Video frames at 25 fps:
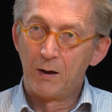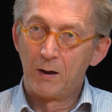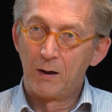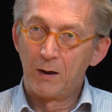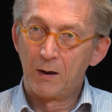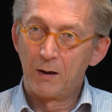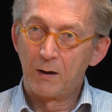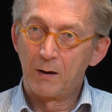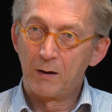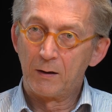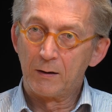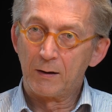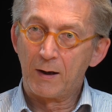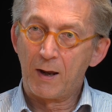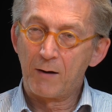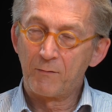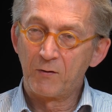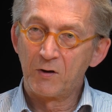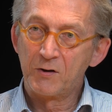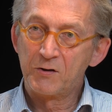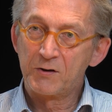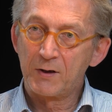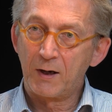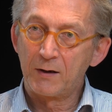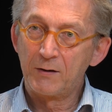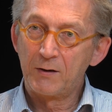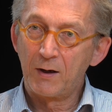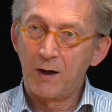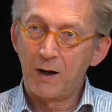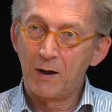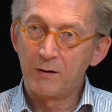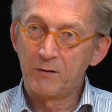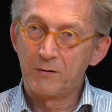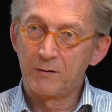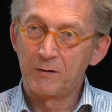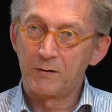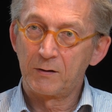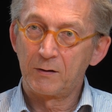Having said
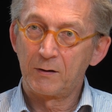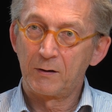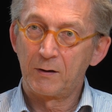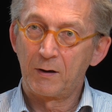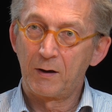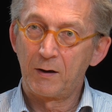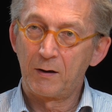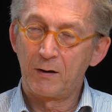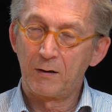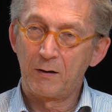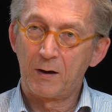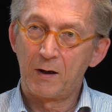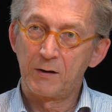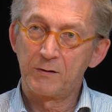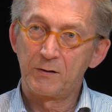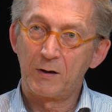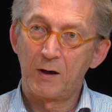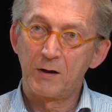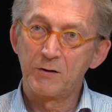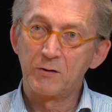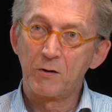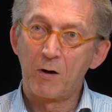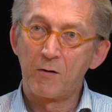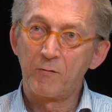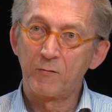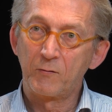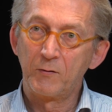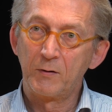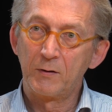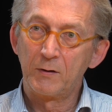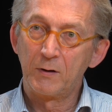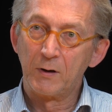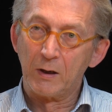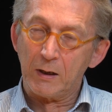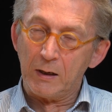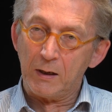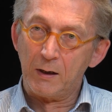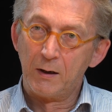that, as
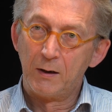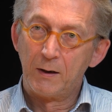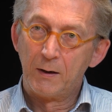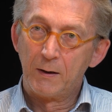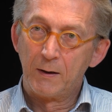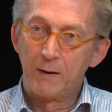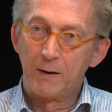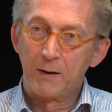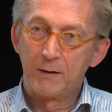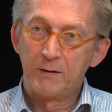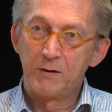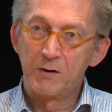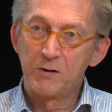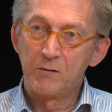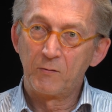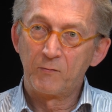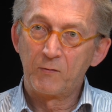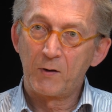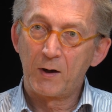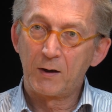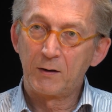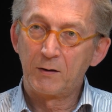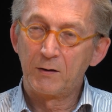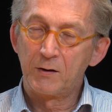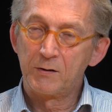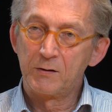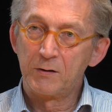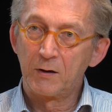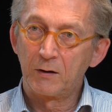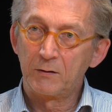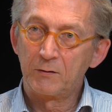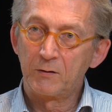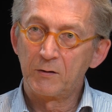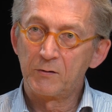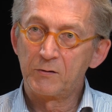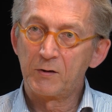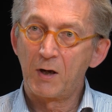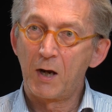often, this effect is
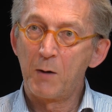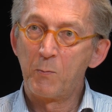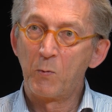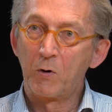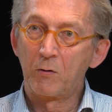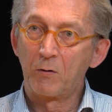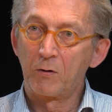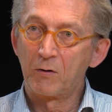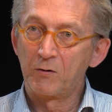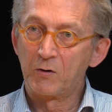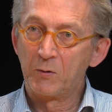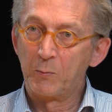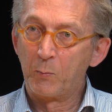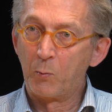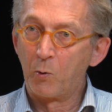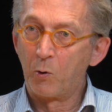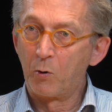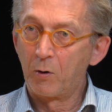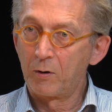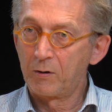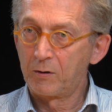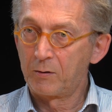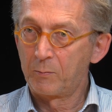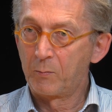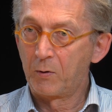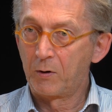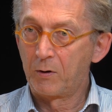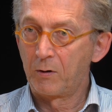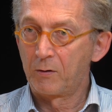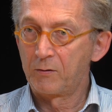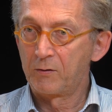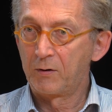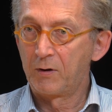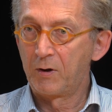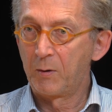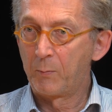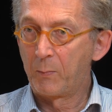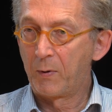not the same across the board
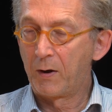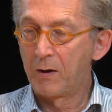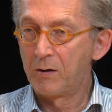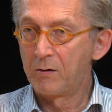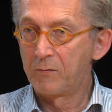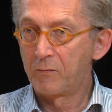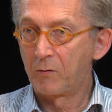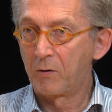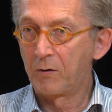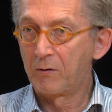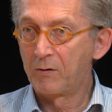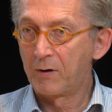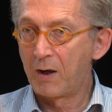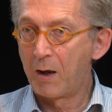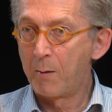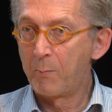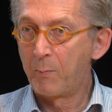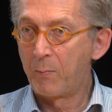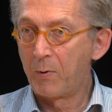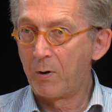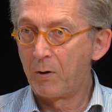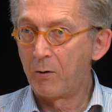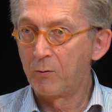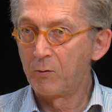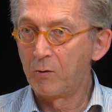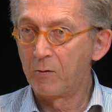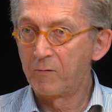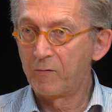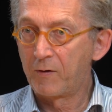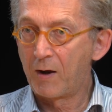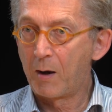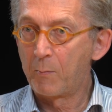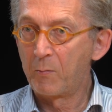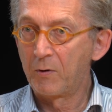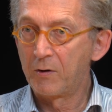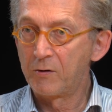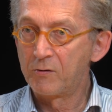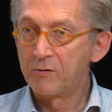because it depends, for example, on your
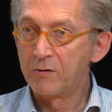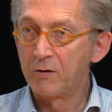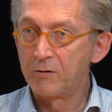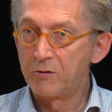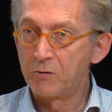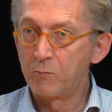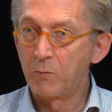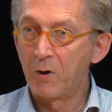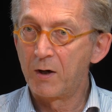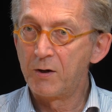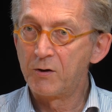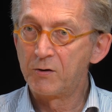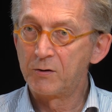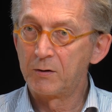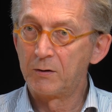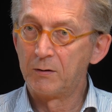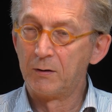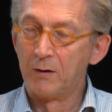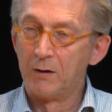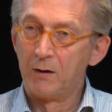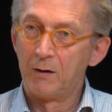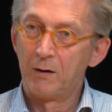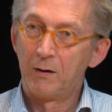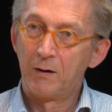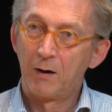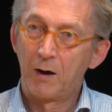family situation.